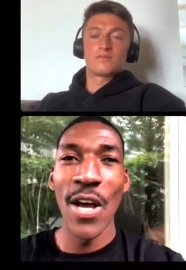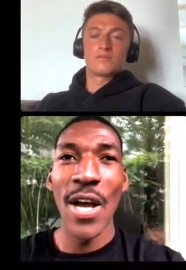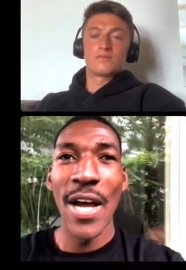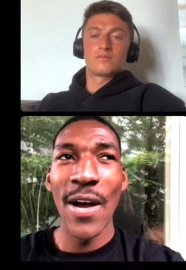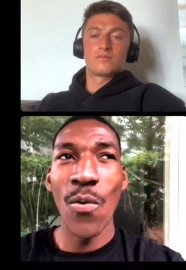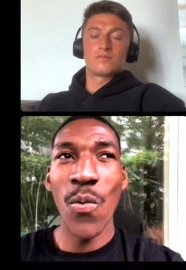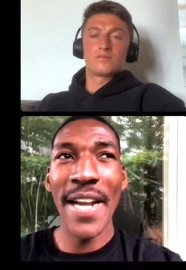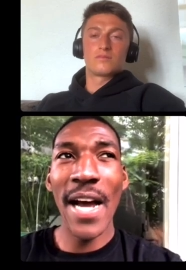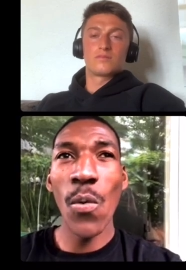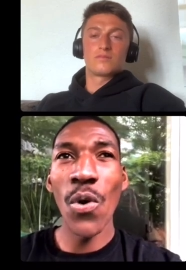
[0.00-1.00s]
Speaker 1: when I
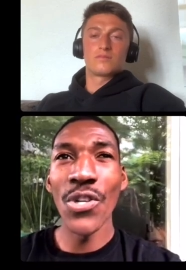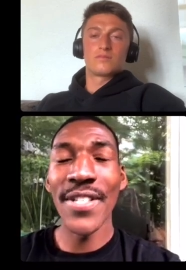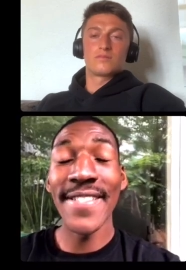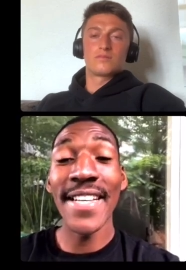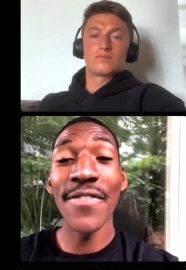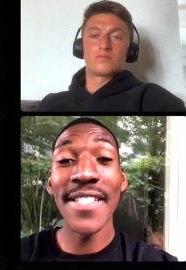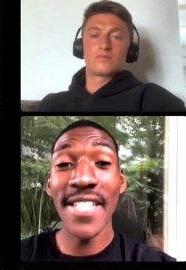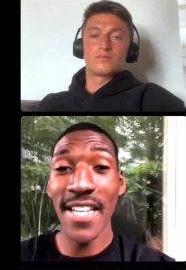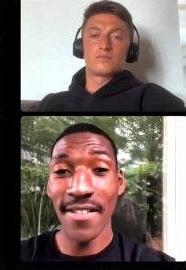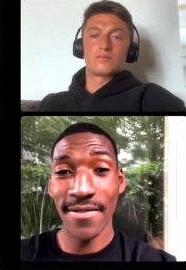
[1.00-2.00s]
was 17.
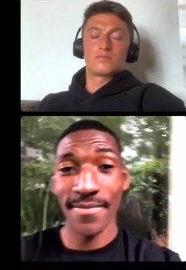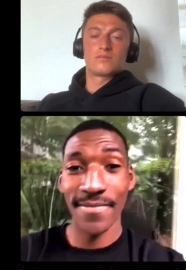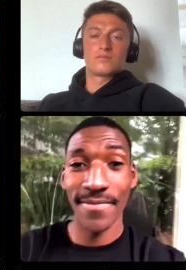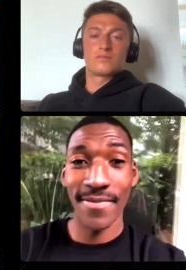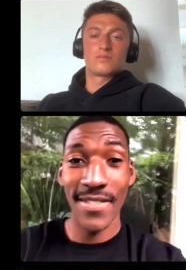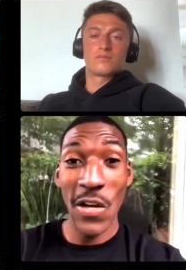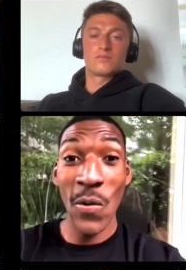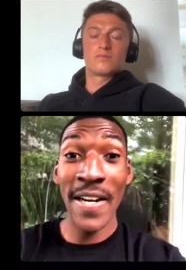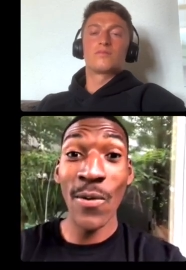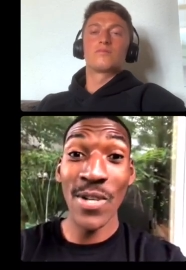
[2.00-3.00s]
When I
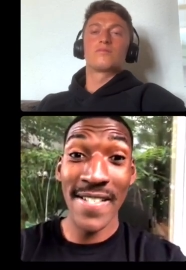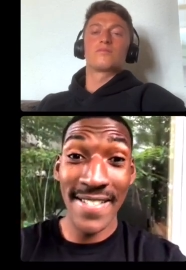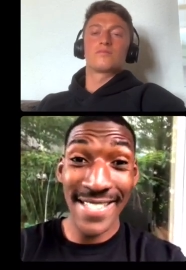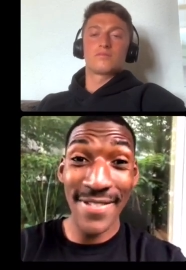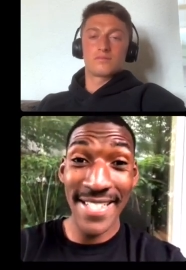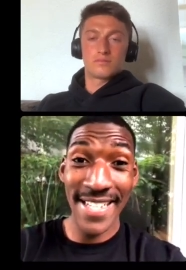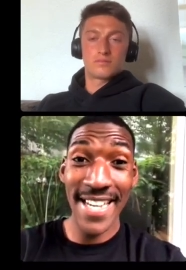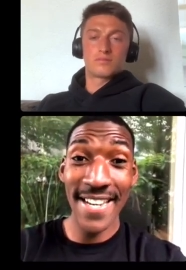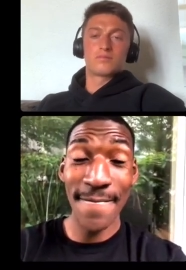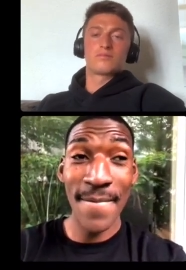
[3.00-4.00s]
was 17,
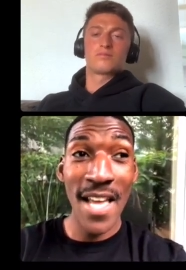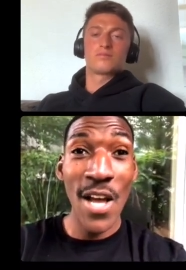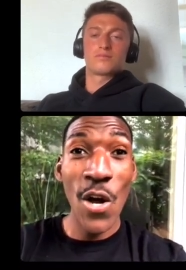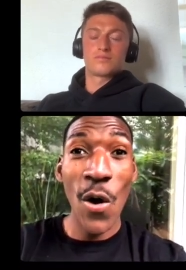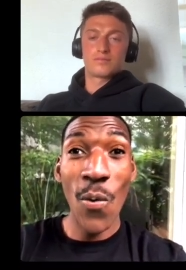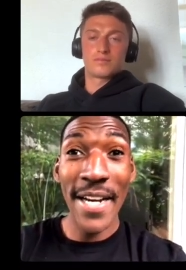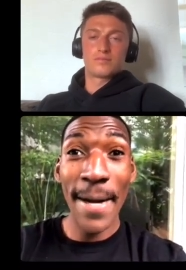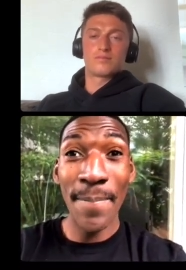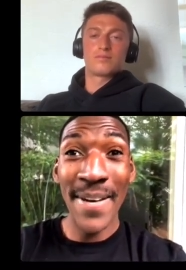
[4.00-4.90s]
when I played